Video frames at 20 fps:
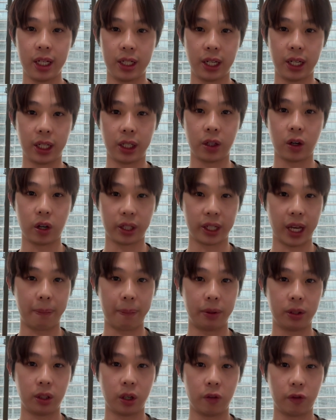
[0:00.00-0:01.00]
taking on
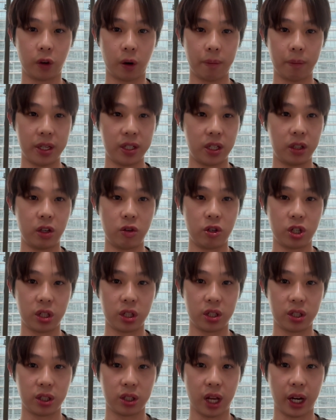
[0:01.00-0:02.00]
capital from
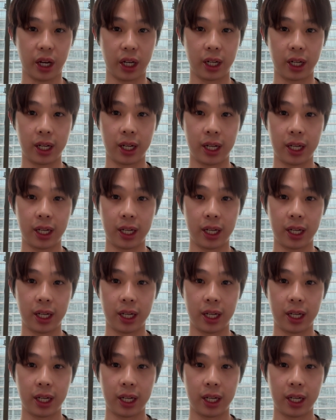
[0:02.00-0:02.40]
institutions like